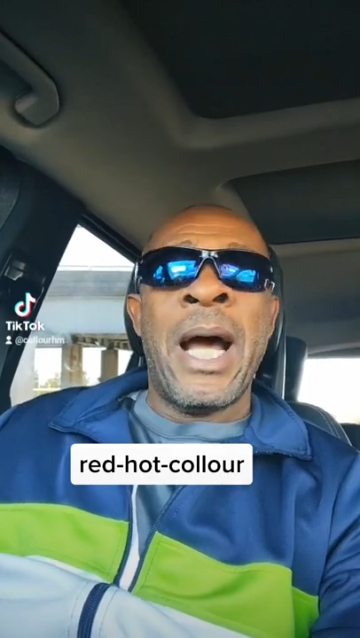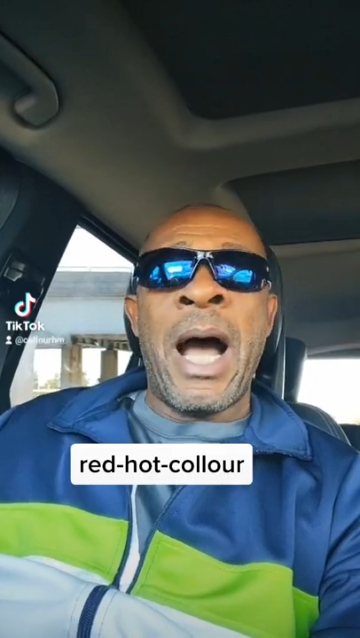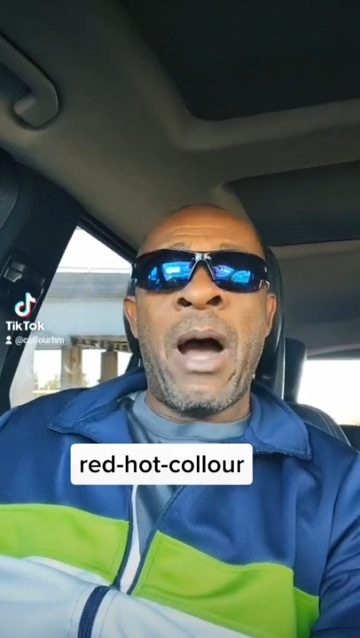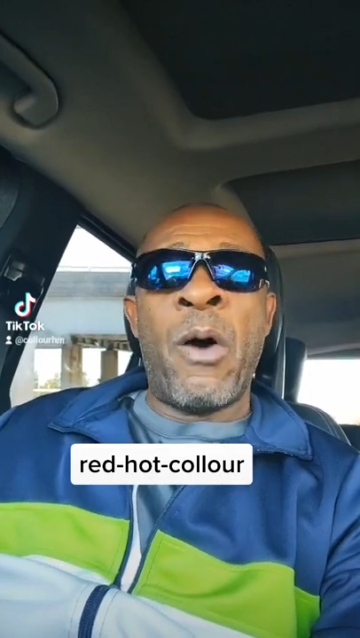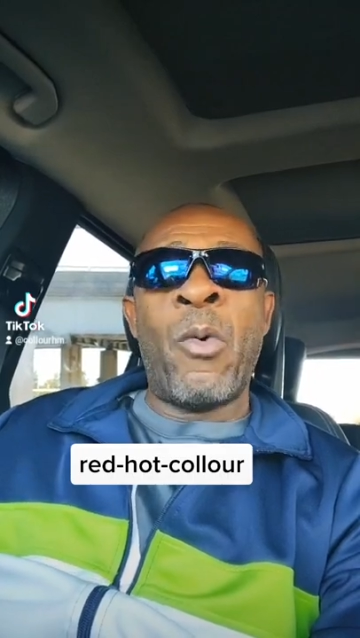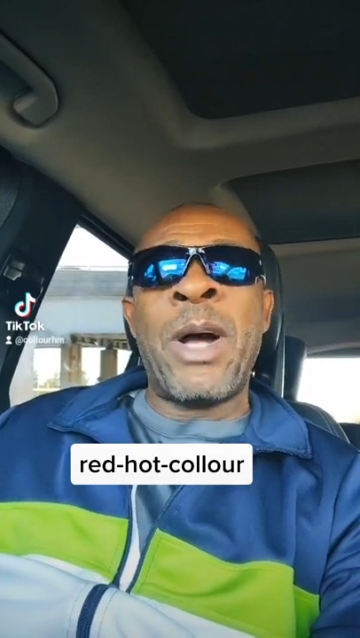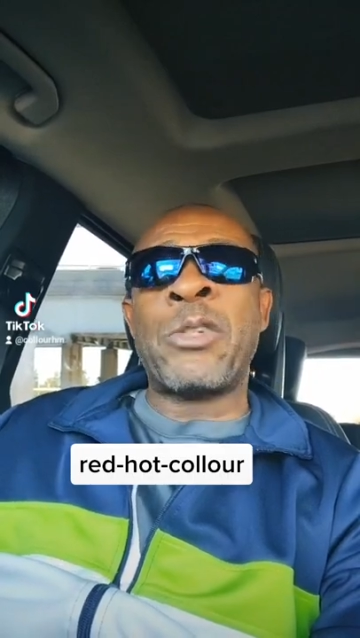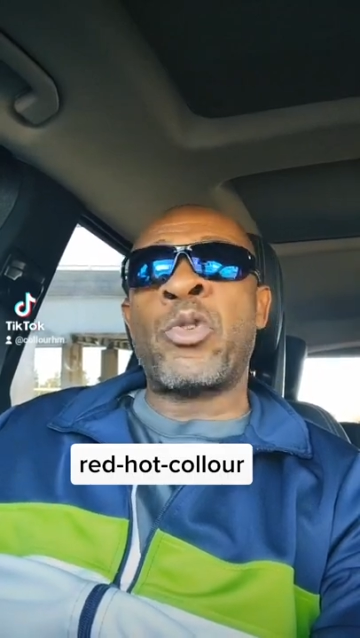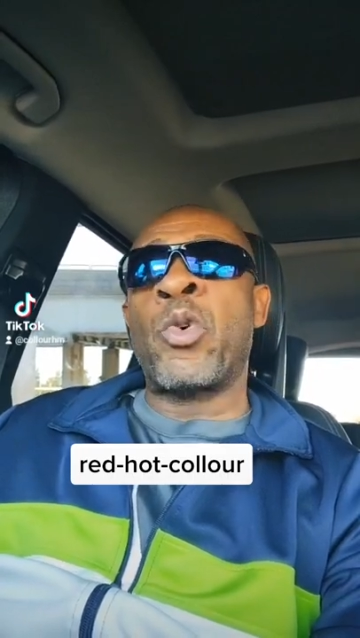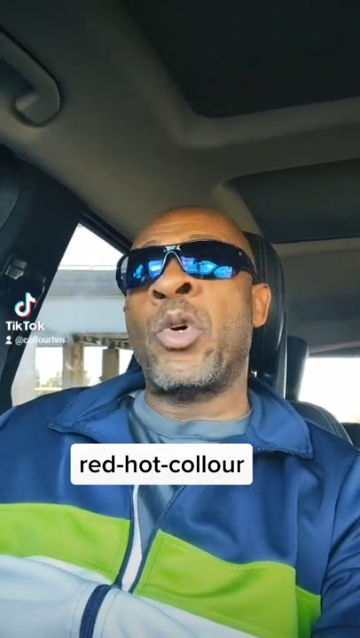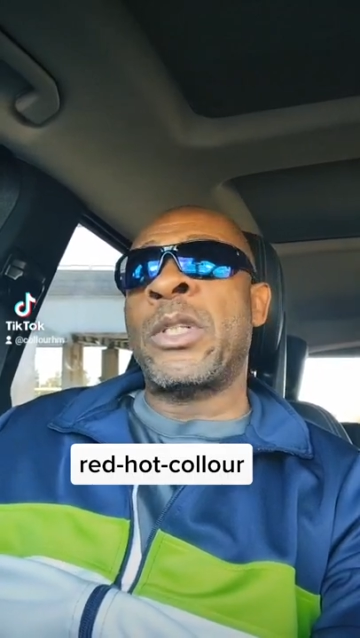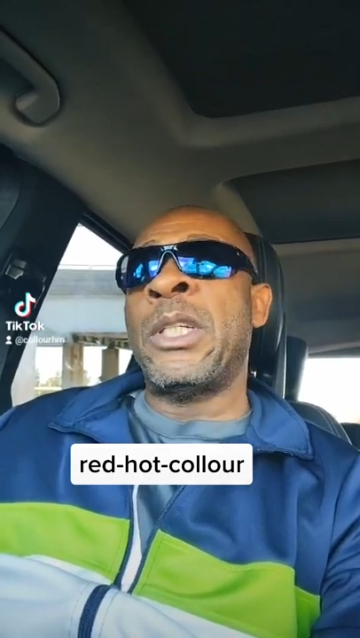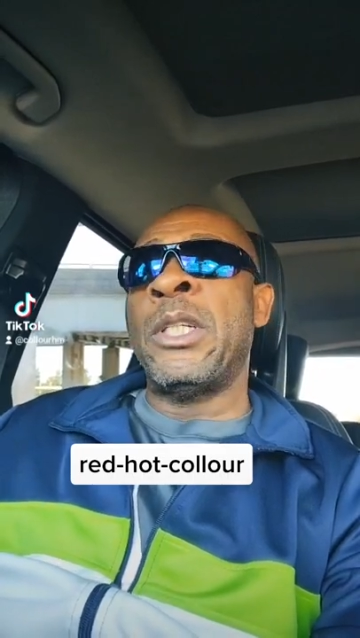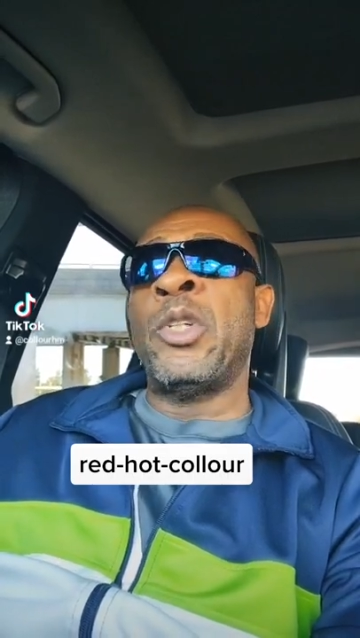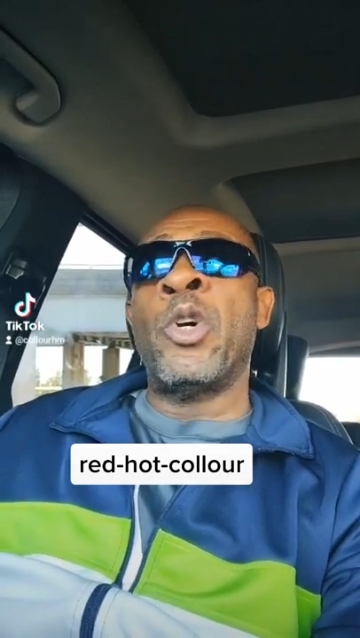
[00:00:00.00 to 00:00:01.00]
and wash
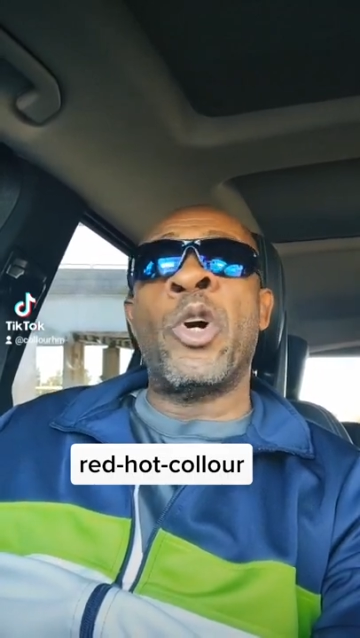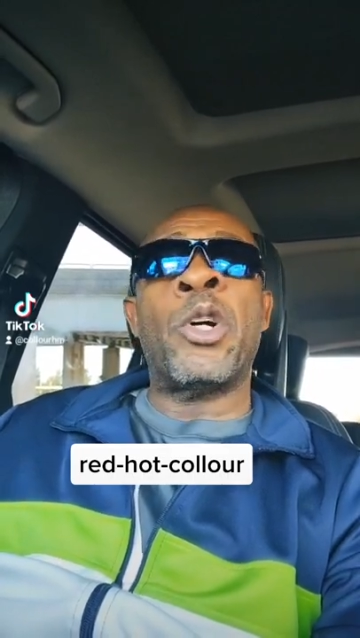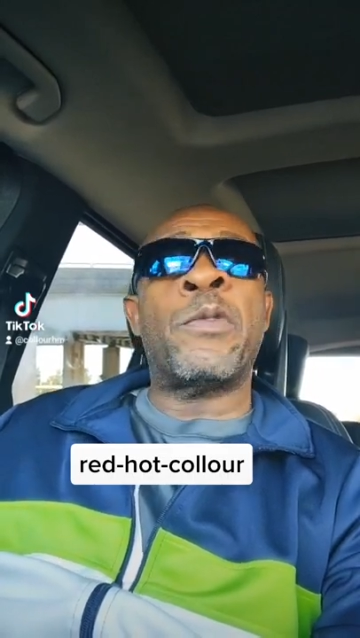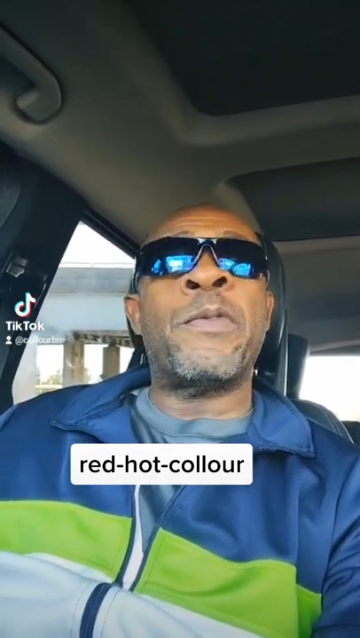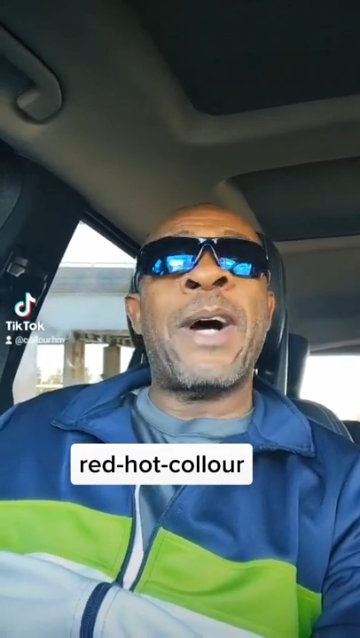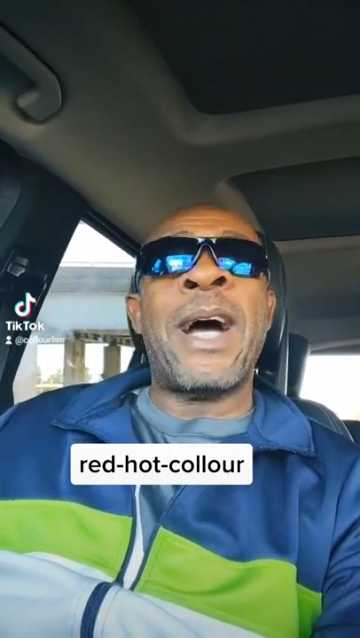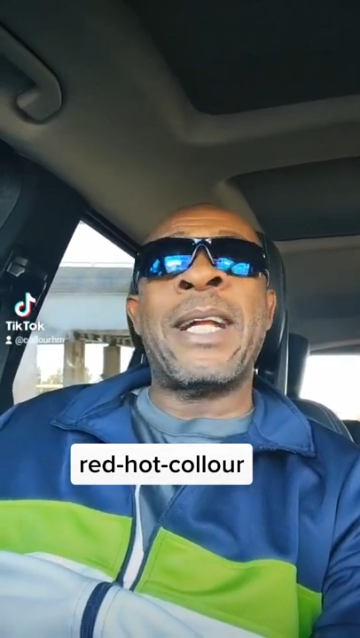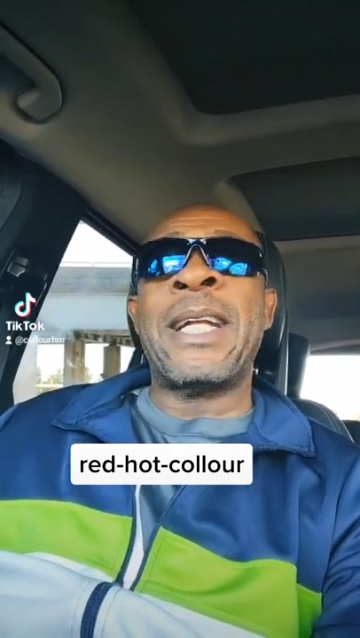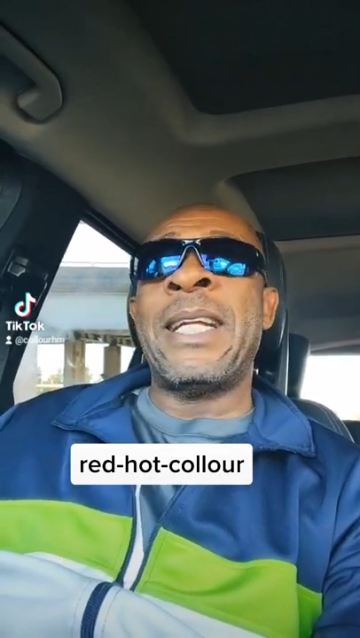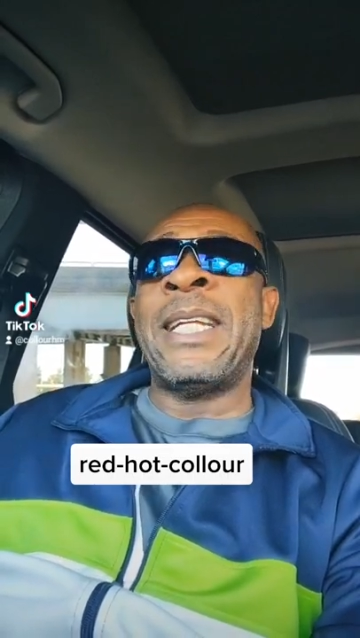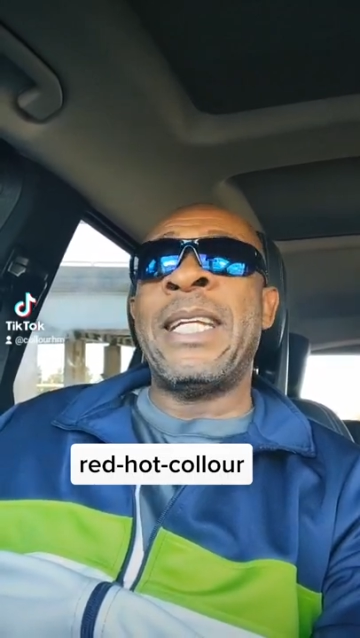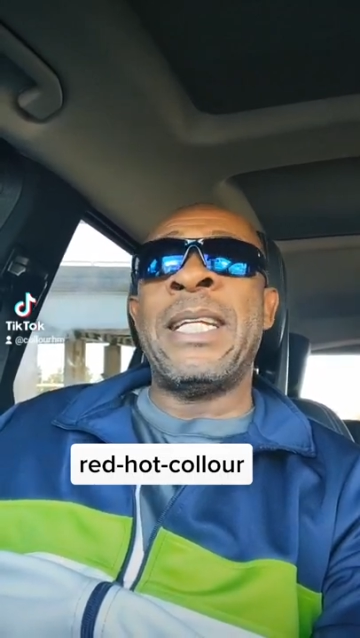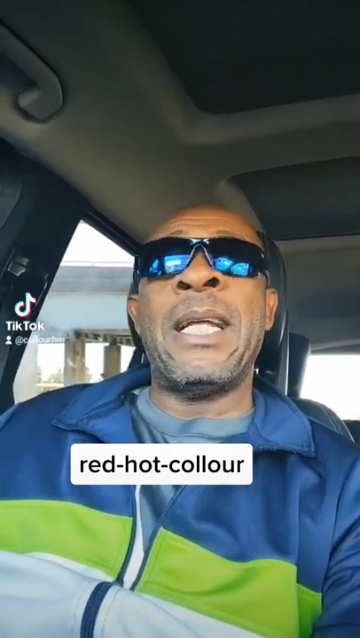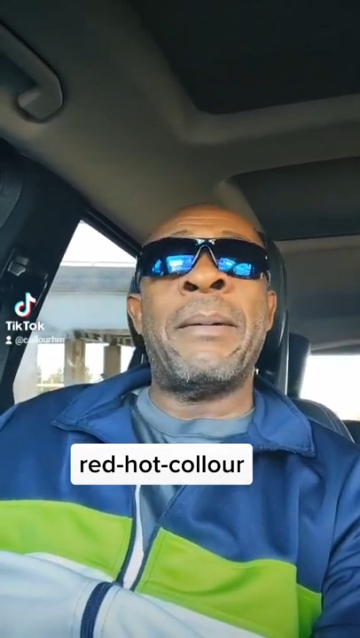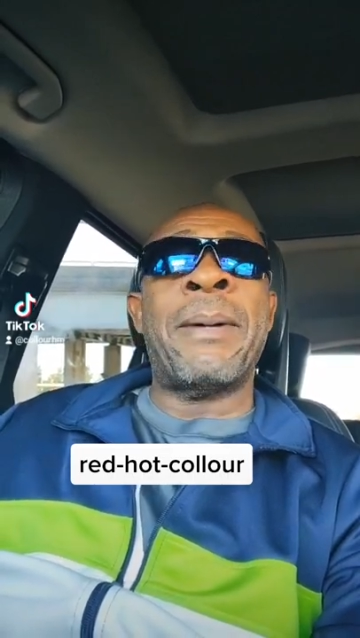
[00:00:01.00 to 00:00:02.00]
out the dirt for
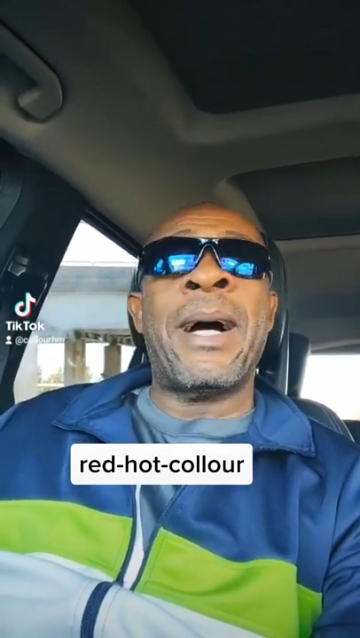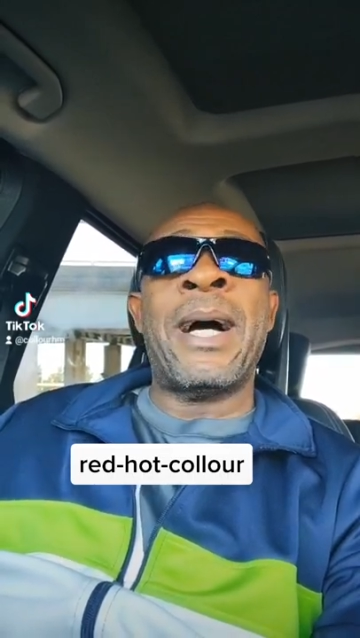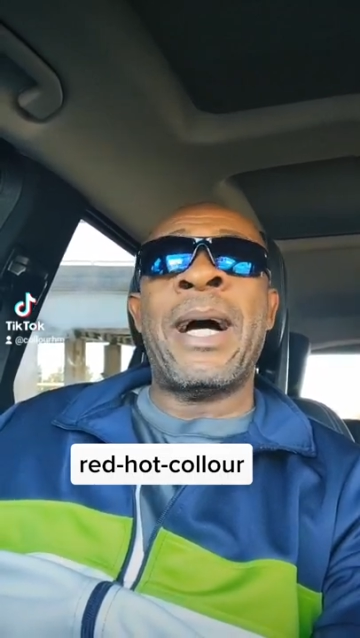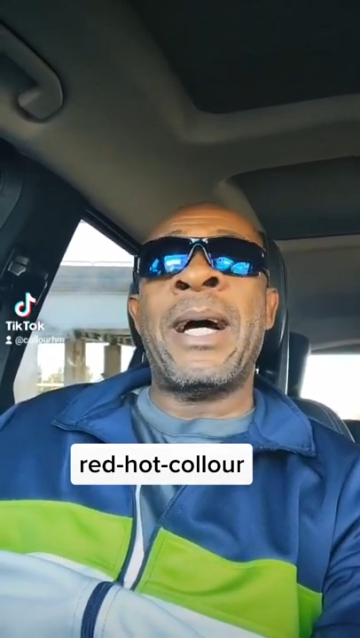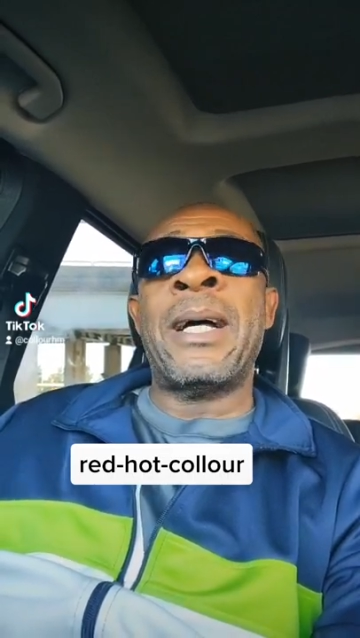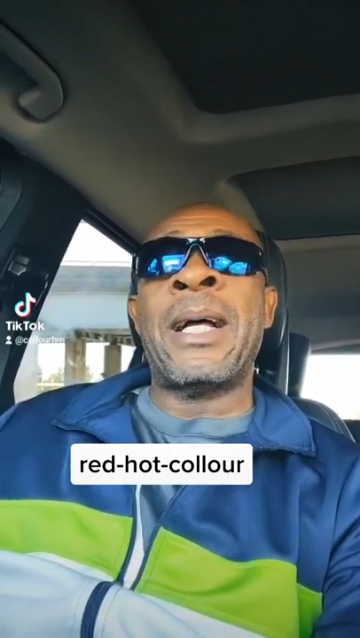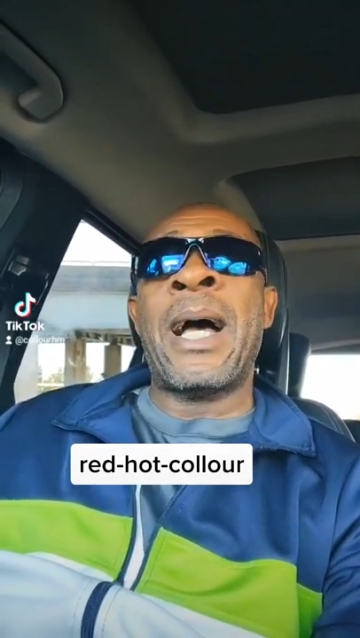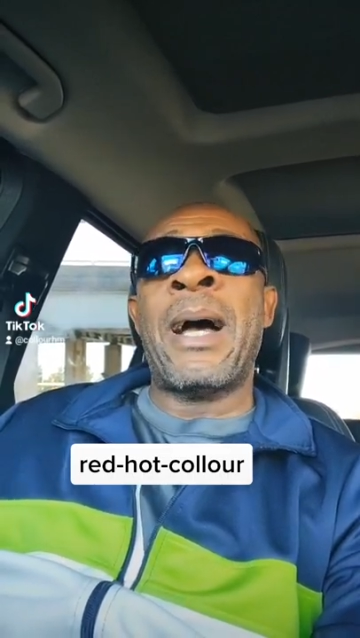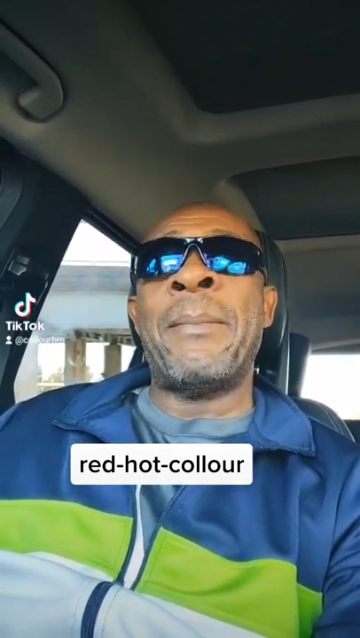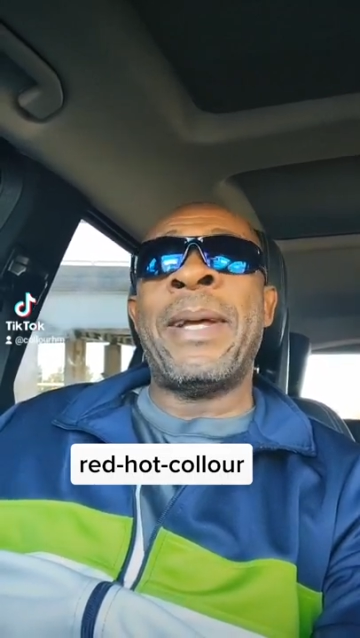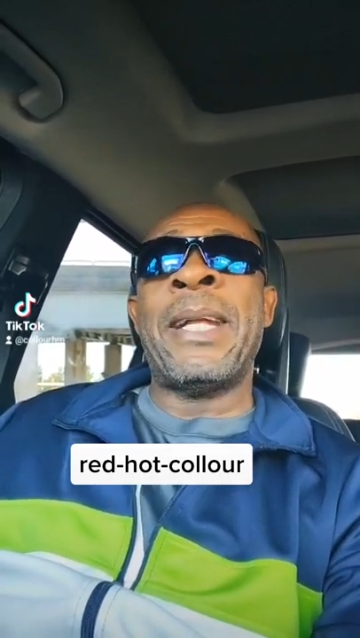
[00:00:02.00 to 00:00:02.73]
underneath them and